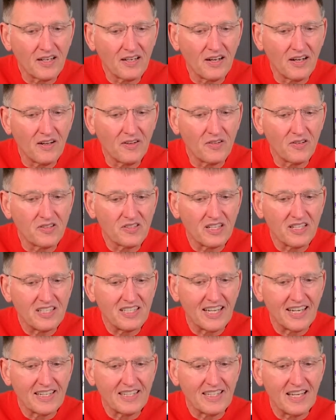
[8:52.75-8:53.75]
There's a
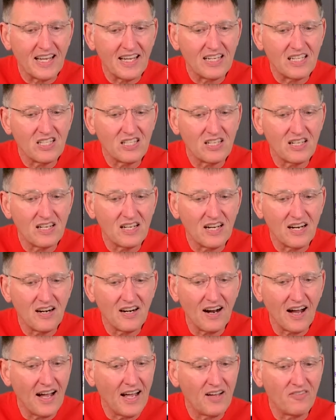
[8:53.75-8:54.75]
dictation here.
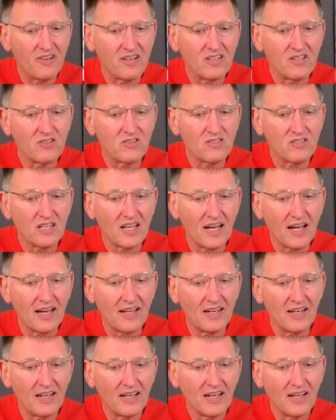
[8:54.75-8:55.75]
I haven't used that.